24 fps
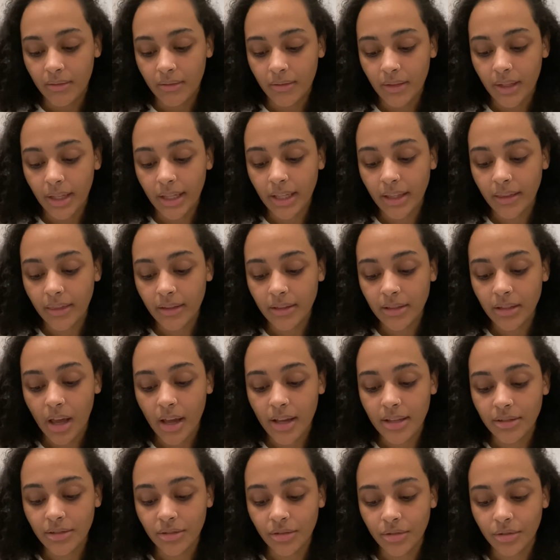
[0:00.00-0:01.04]
like the
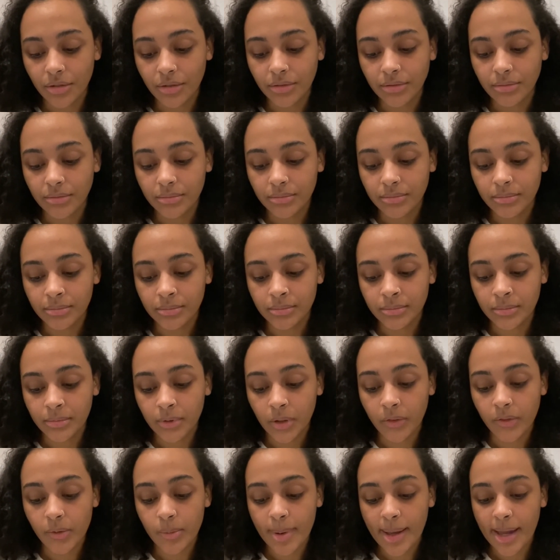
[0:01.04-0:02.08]
title
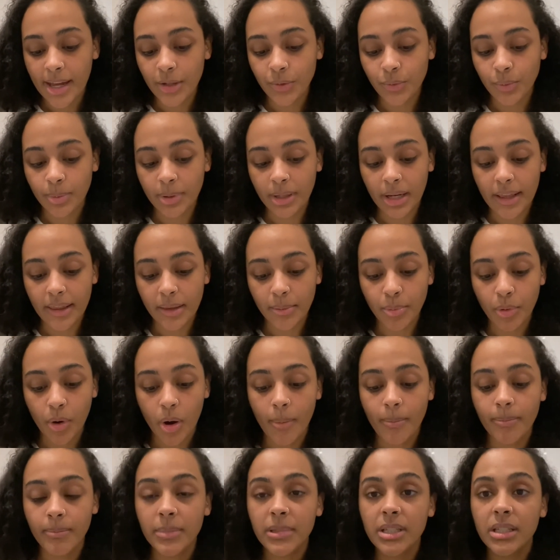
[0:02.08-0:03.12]
of the page would be like the
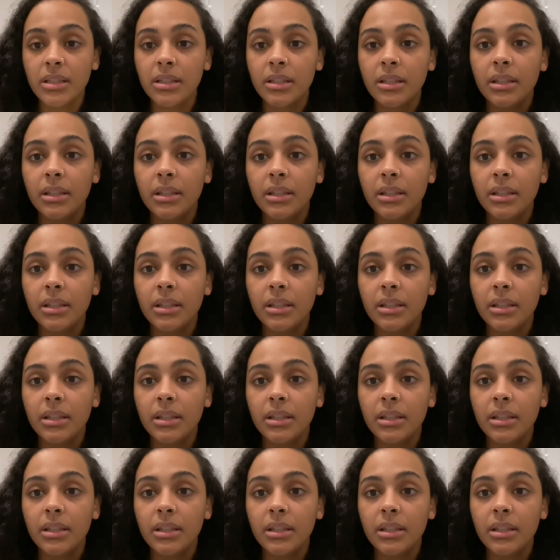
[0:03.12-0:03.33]
prompt.